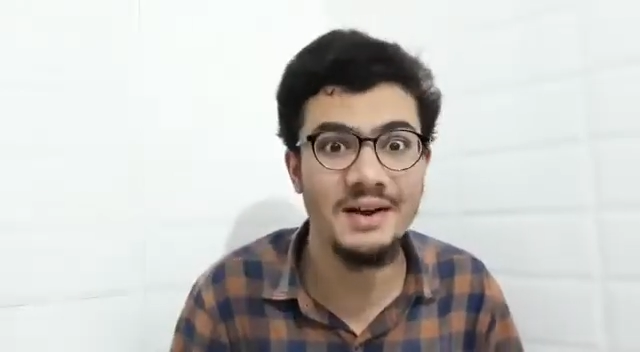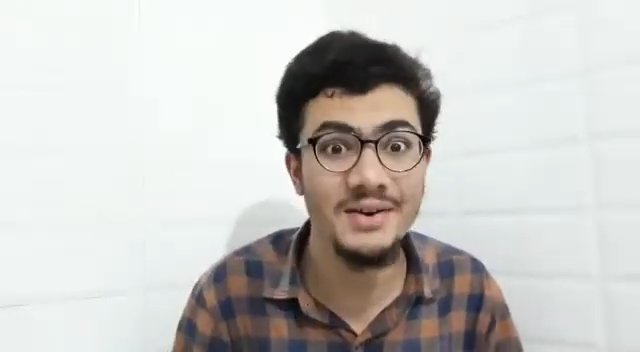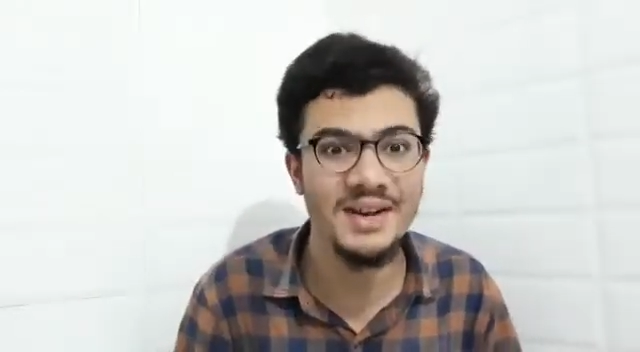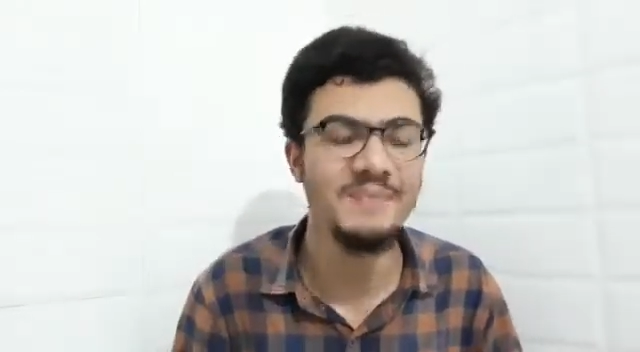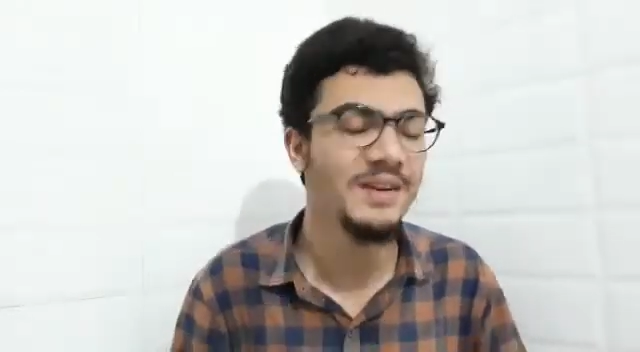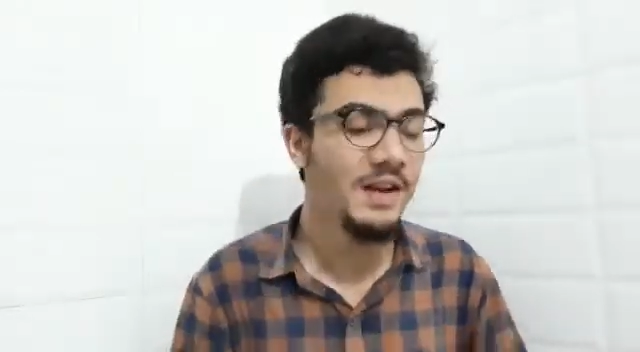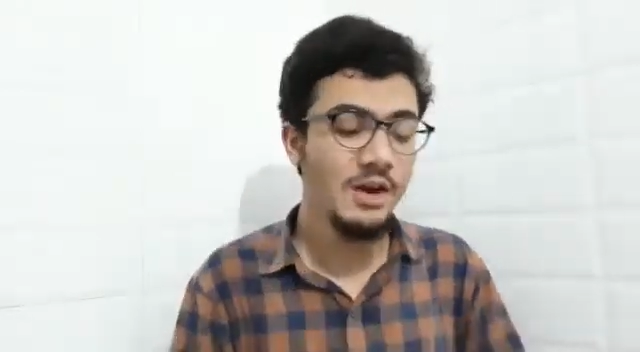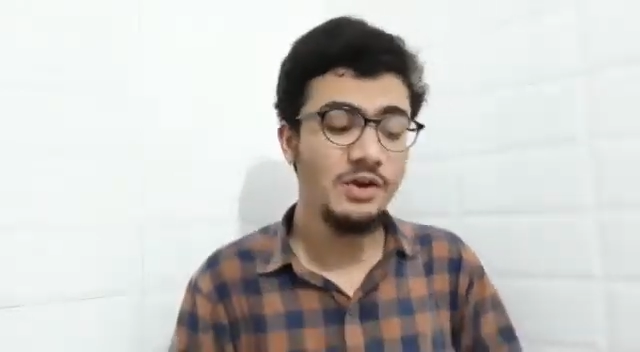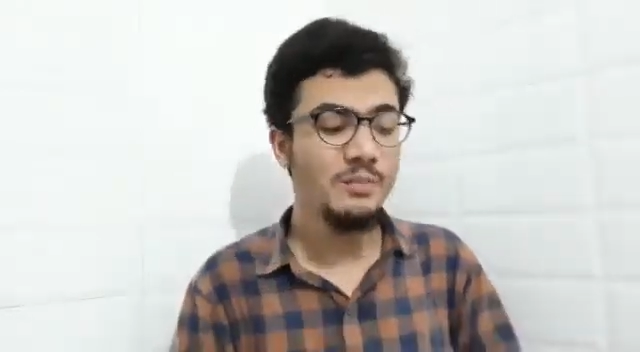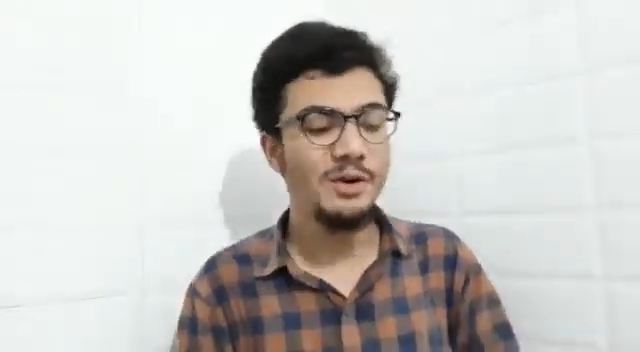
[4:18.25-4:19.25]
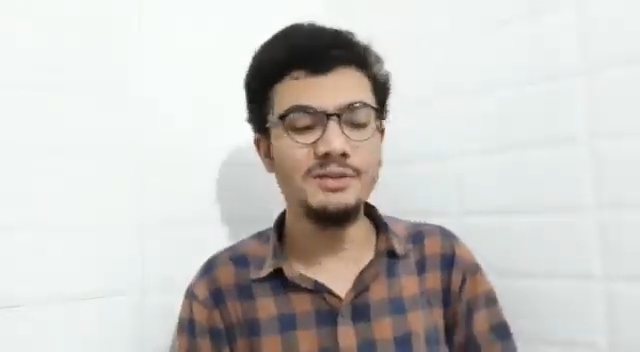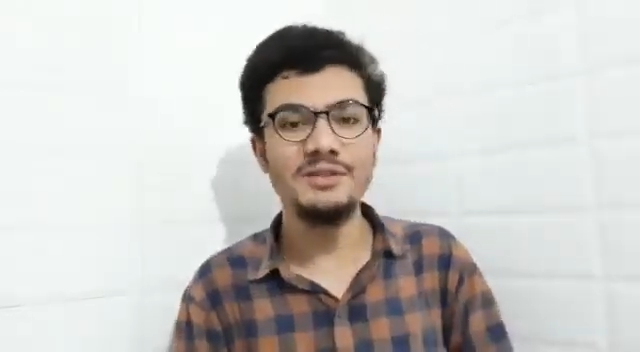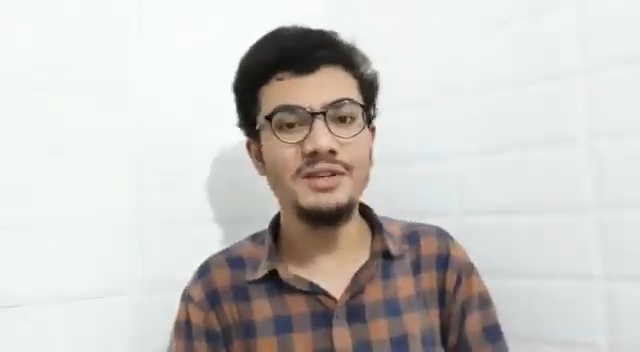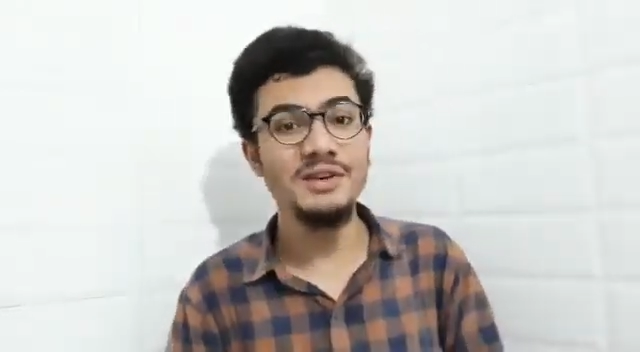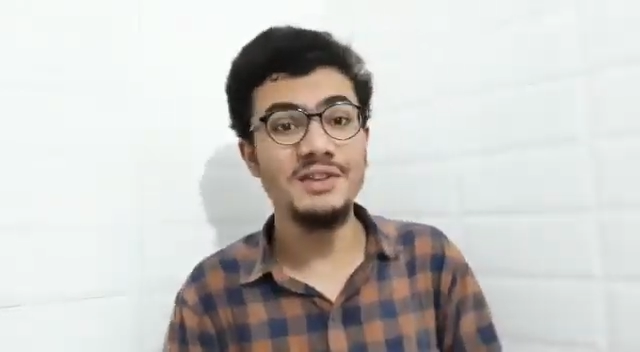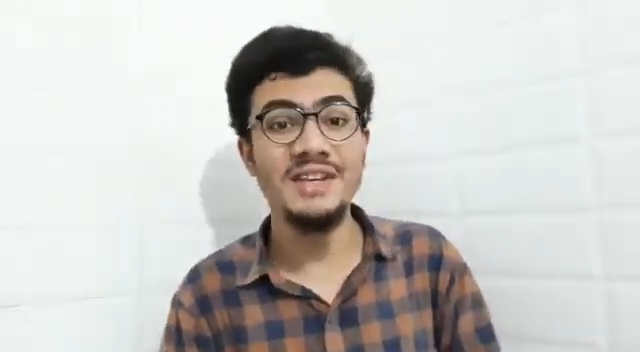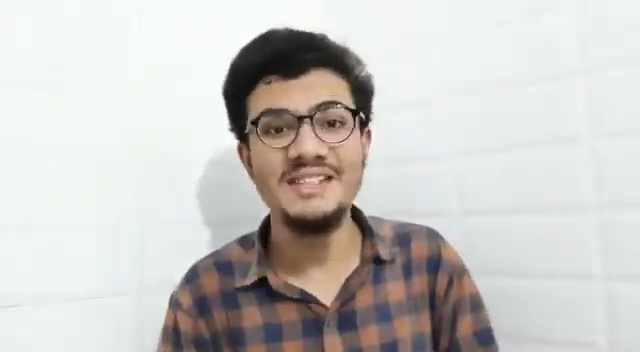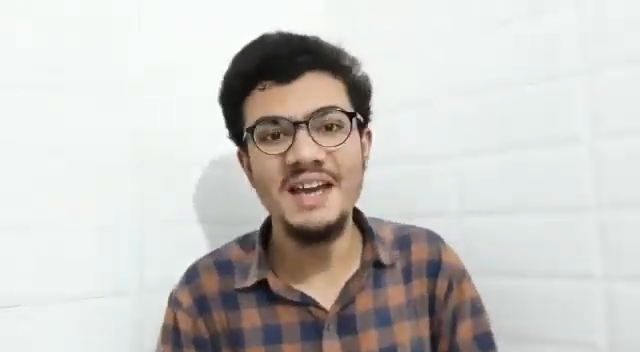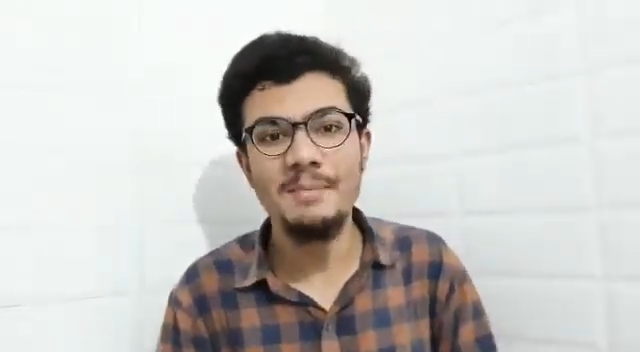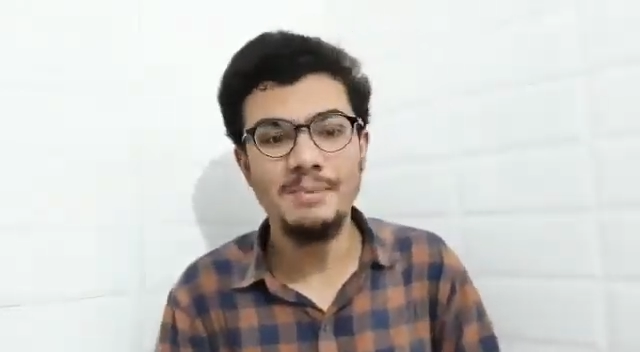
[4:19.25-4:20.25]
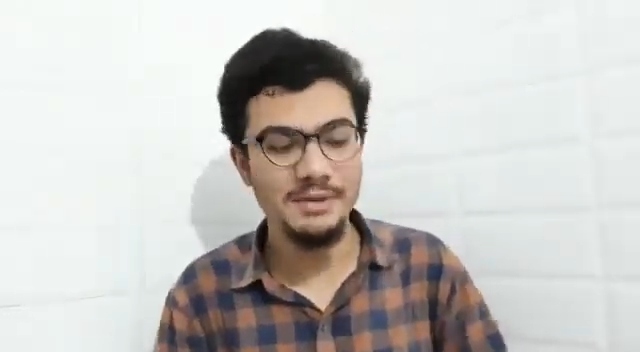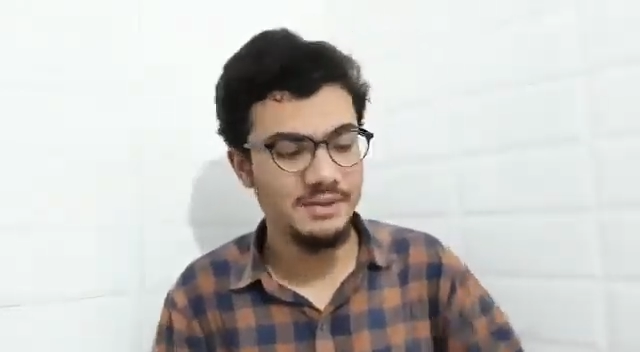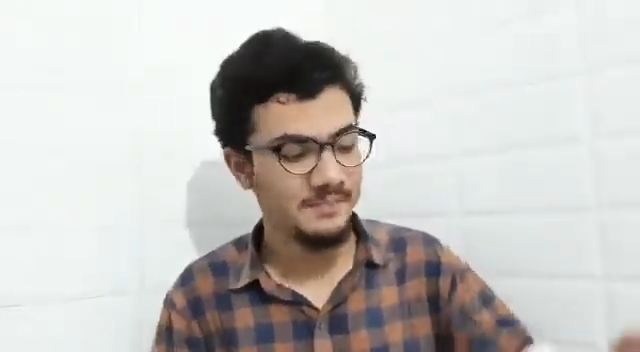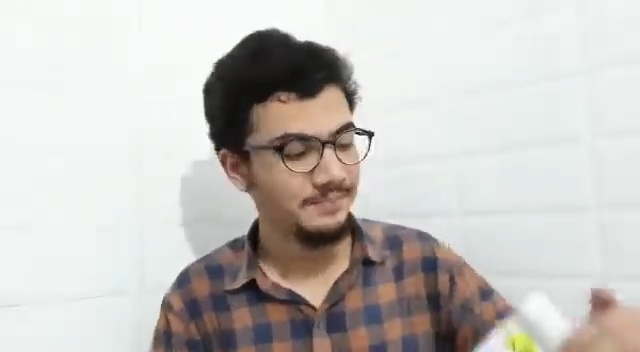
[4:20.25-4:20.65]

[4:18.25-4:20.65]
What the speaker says: Okay, you may also see here the examples.